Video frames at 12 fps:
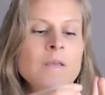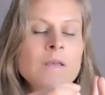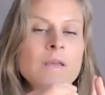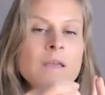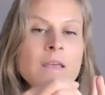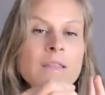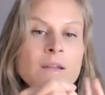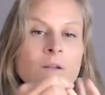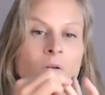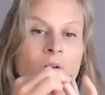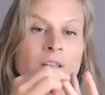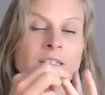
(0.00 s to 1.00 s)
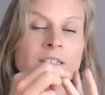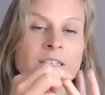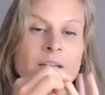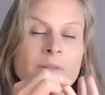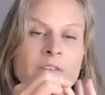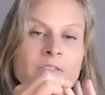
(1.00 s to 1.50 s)
and then holding the
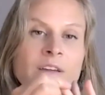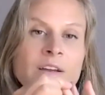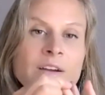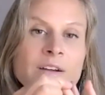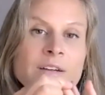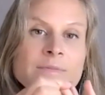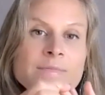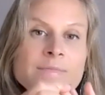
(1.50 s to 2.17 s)
tip of the finger.